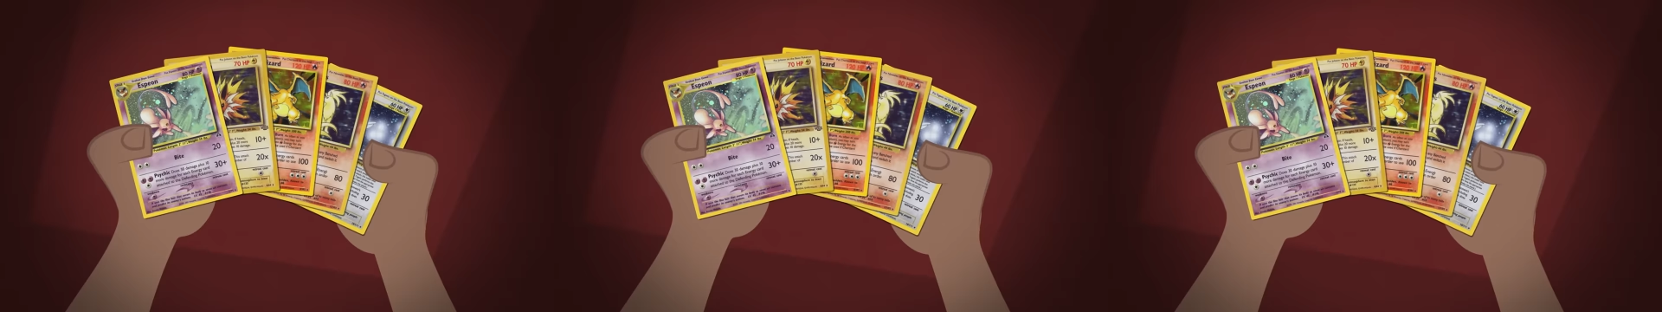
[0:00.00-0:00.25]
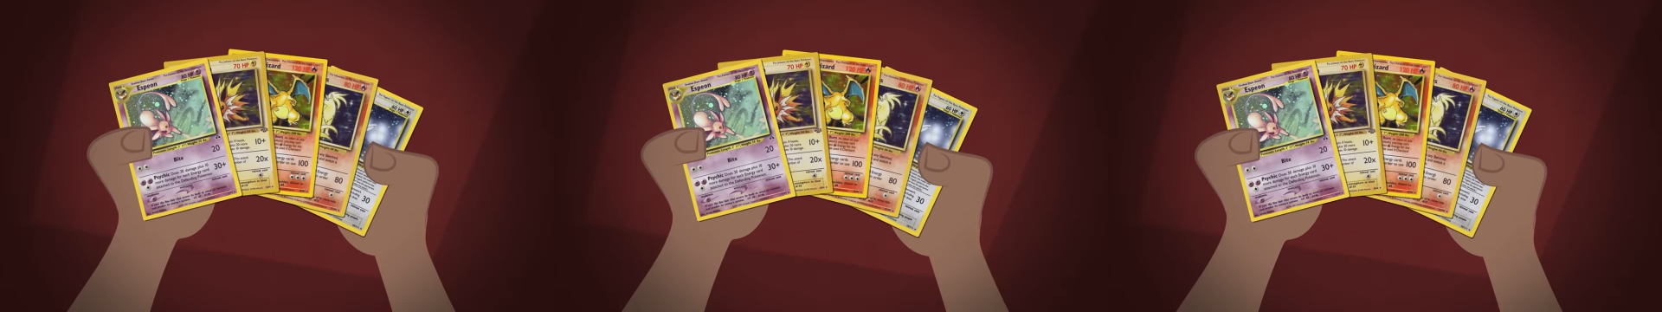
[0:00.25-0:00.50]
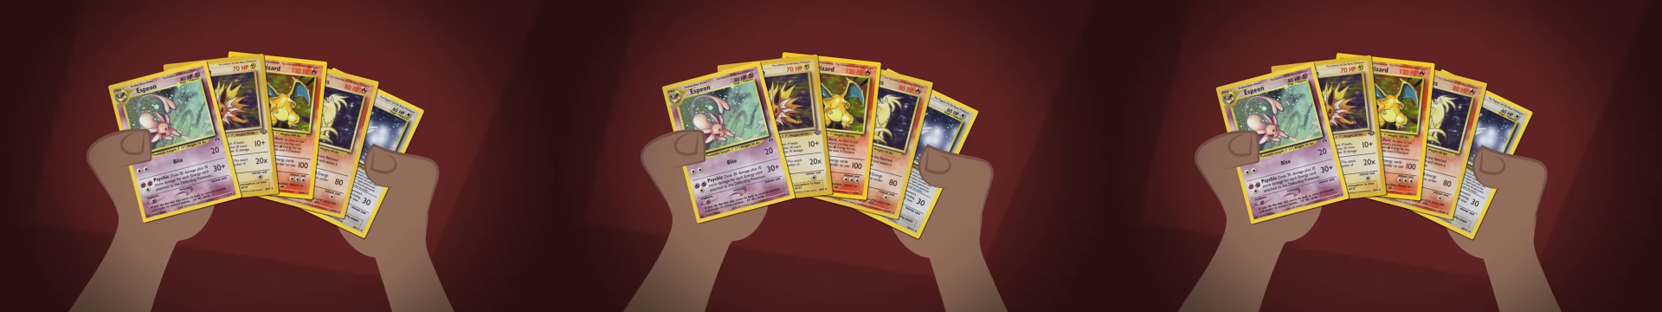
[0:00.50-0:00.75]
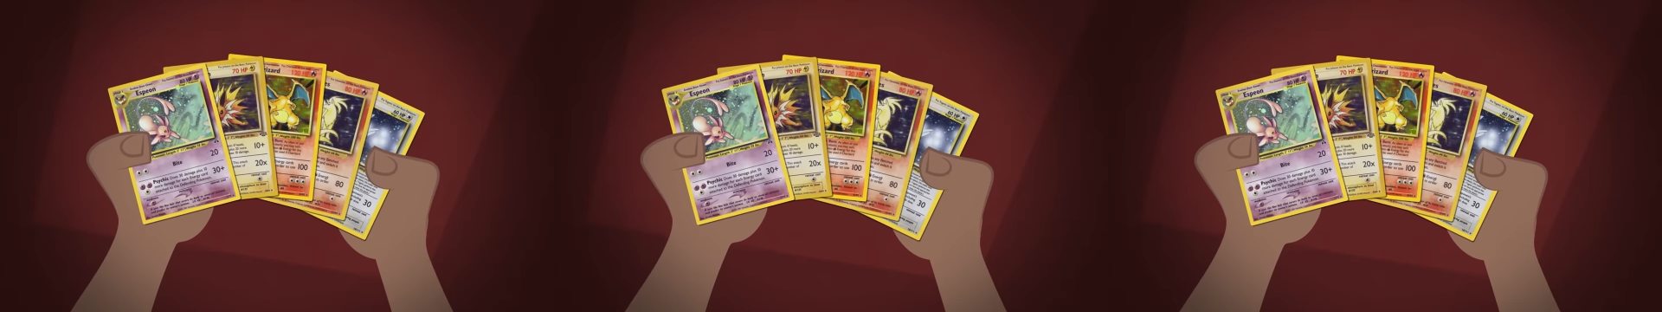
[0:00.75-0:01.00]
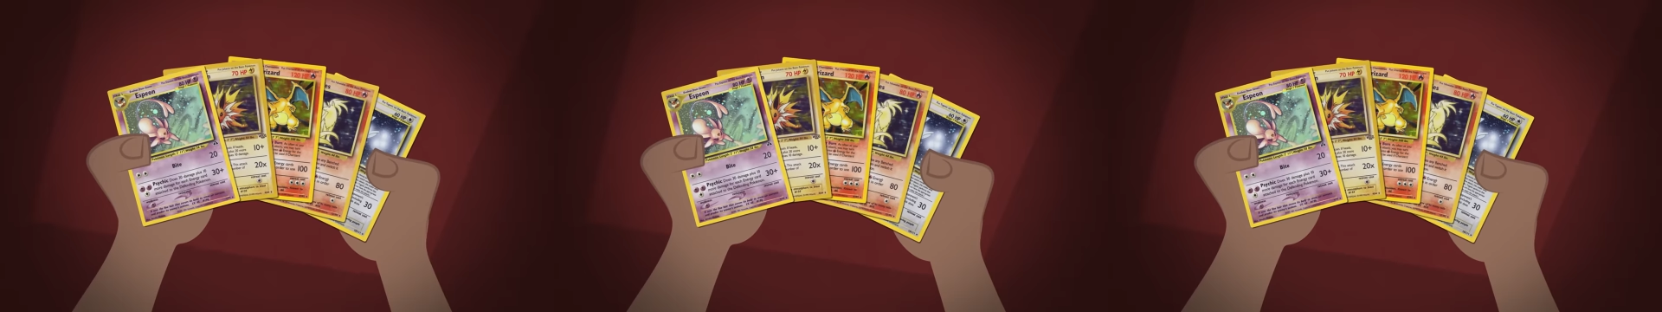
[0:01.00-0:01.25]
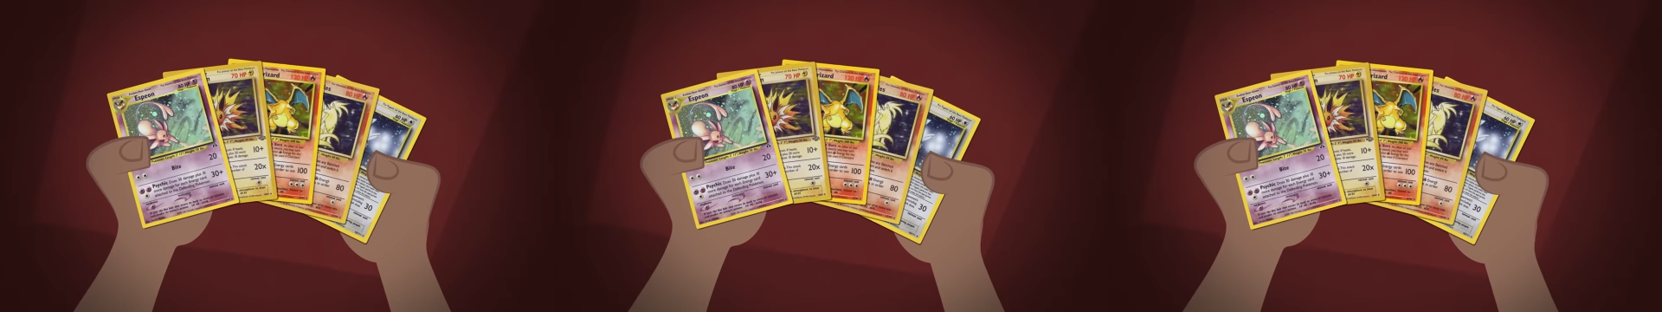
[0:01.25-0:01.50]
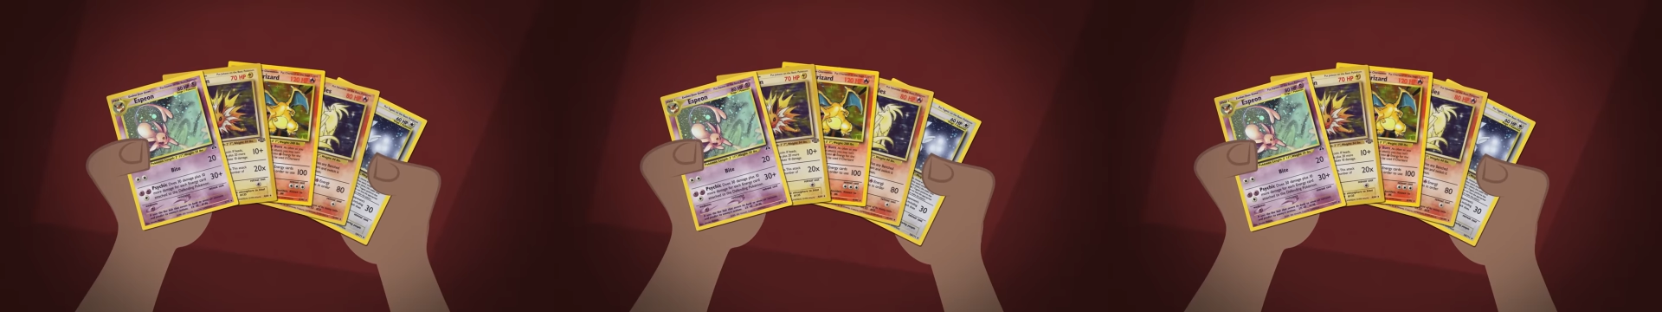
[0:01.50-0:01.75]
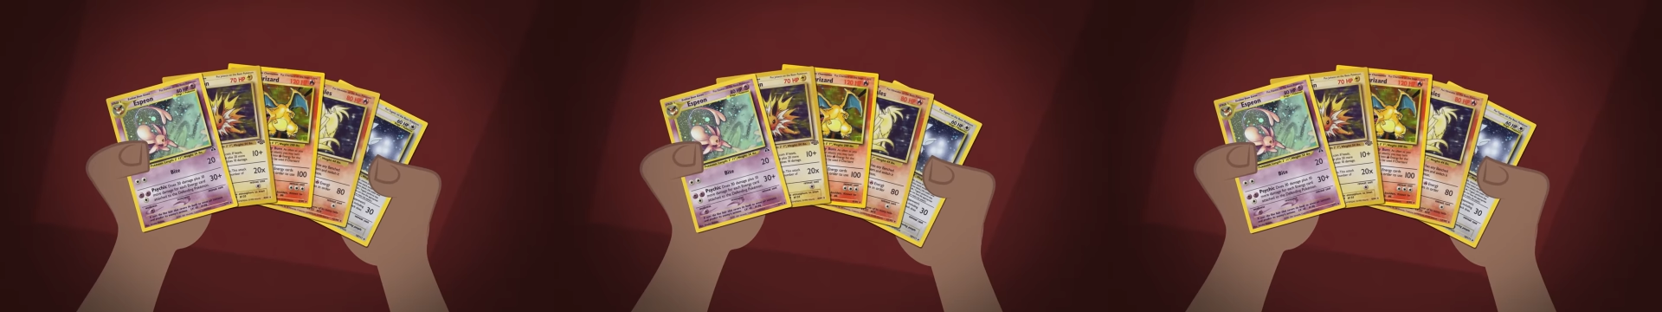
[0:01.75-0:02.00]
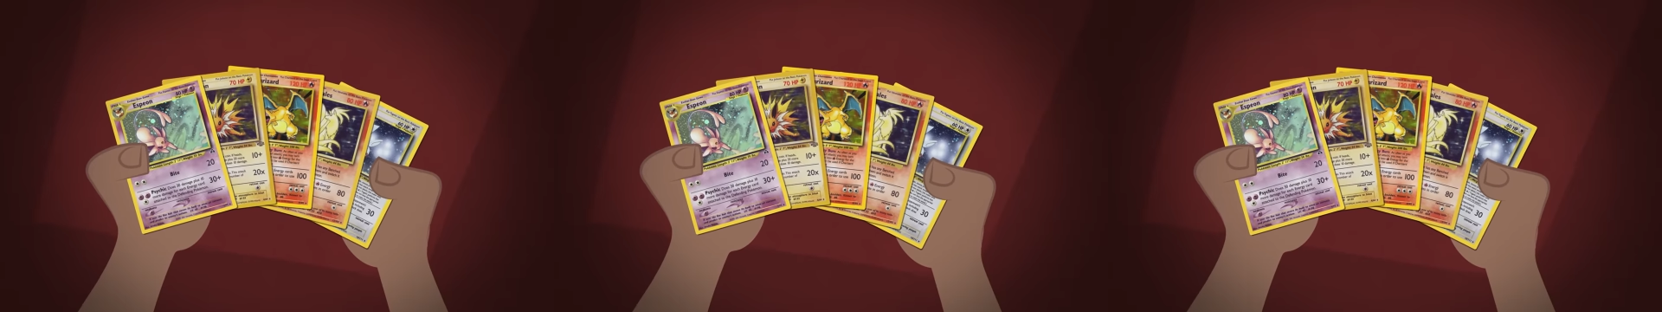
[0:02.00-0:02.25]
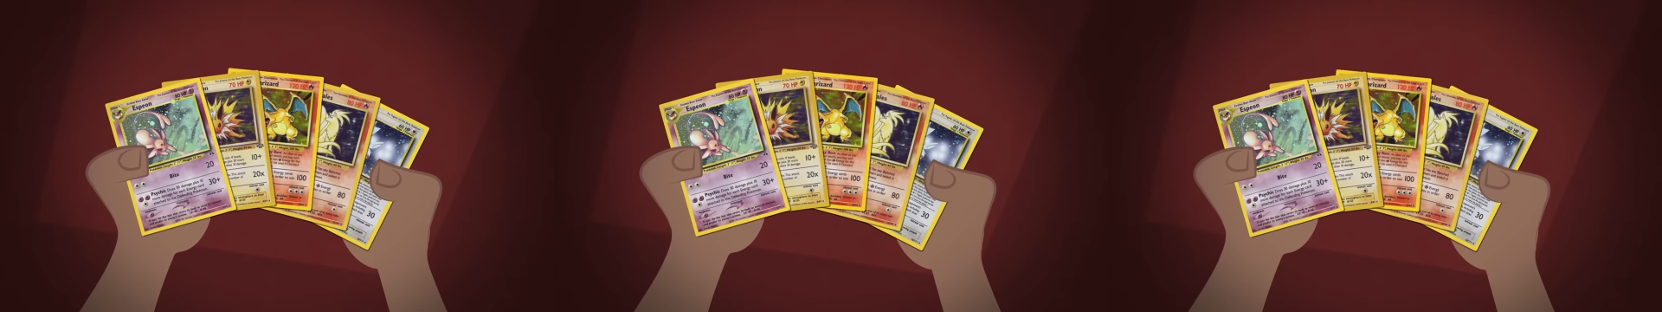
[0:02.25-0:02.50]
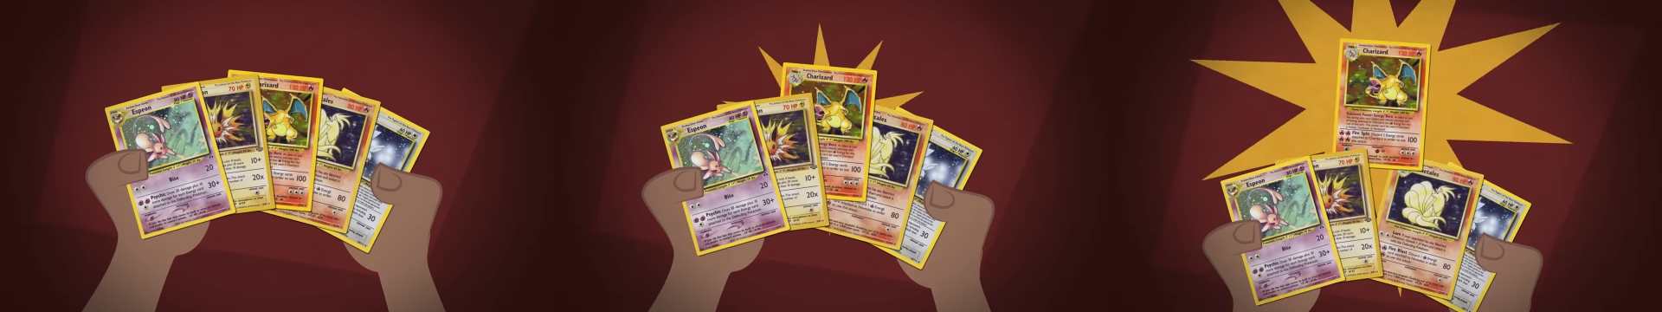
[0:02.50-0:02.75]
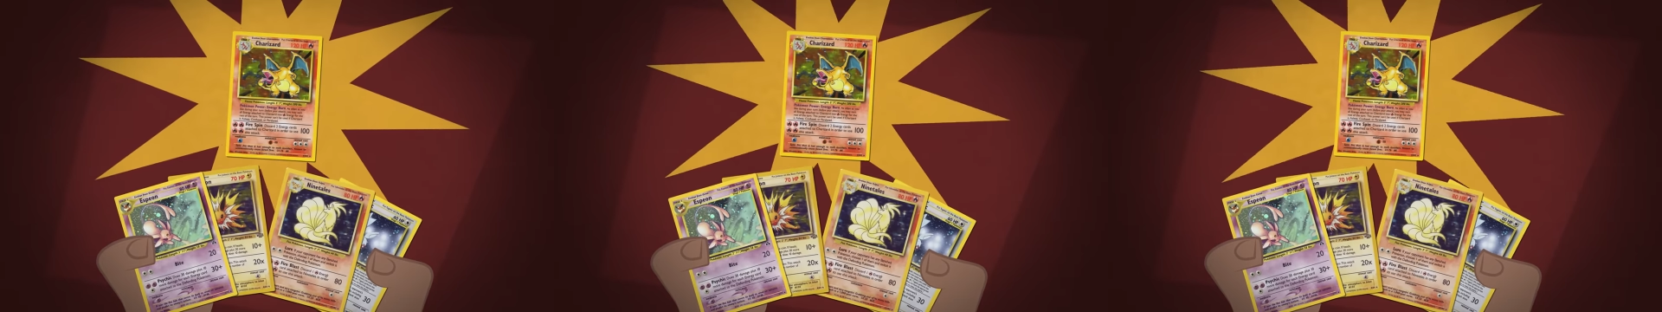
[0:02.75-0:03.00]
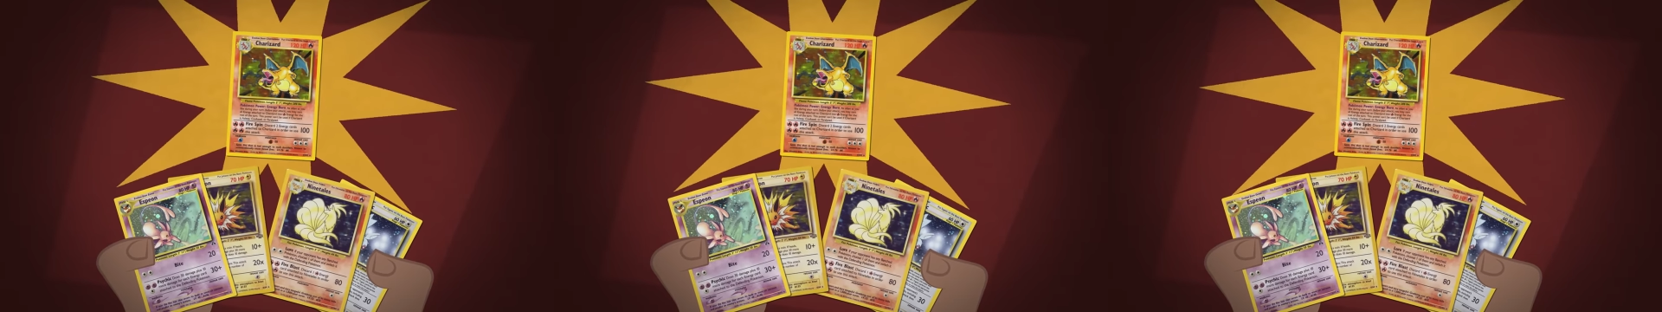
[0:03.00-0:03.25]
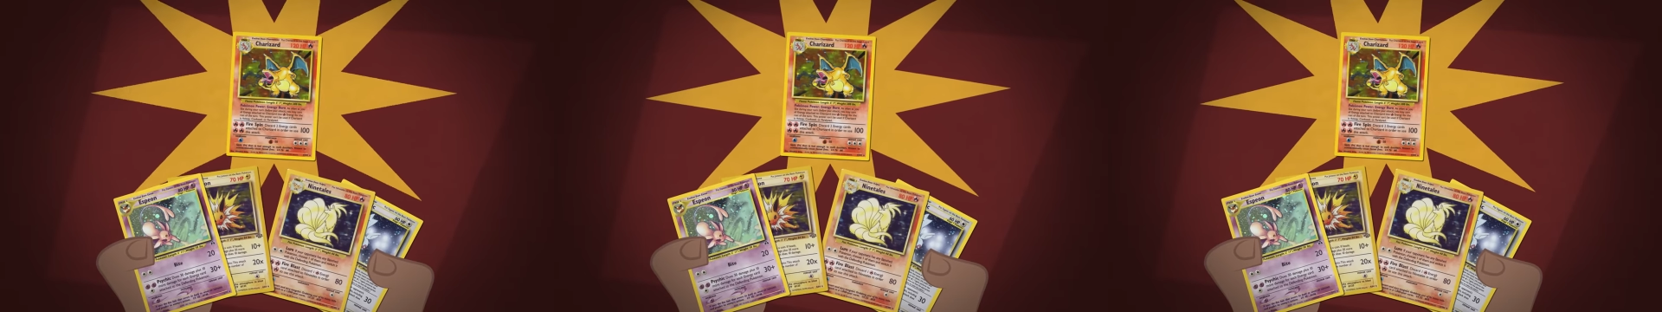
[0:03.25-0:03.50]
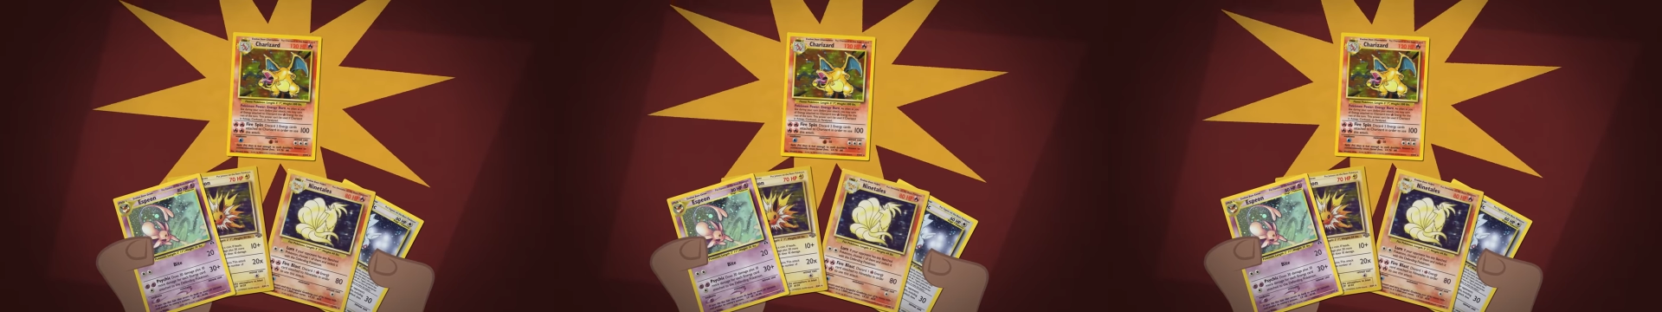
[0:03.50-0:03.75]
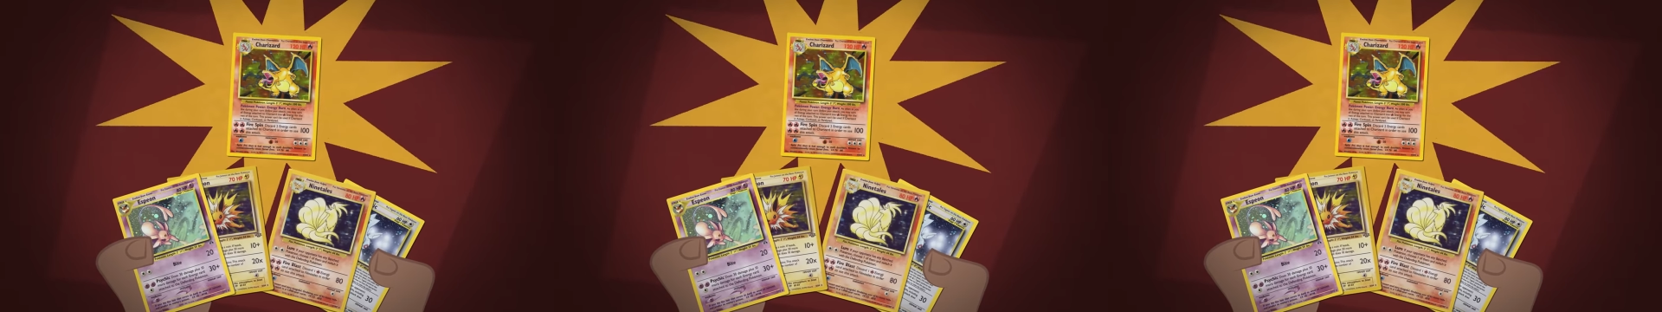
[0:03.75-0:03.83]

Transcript: (no speaker visible)